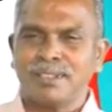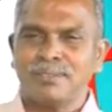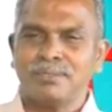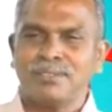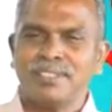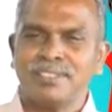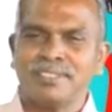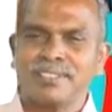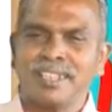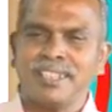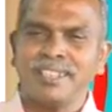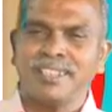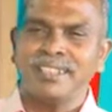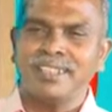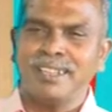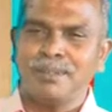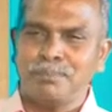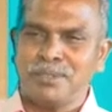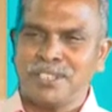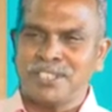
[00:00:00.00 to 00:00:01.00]
of the sky
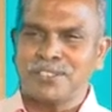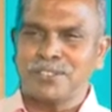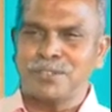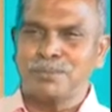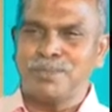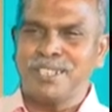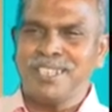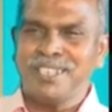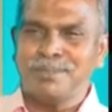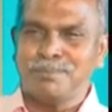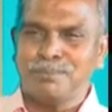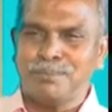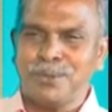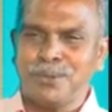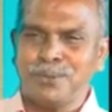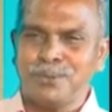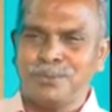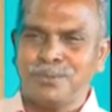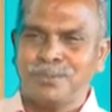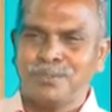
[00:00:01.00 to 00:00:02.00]
appears to be
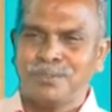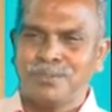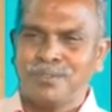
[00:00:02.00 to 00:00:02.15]
blue.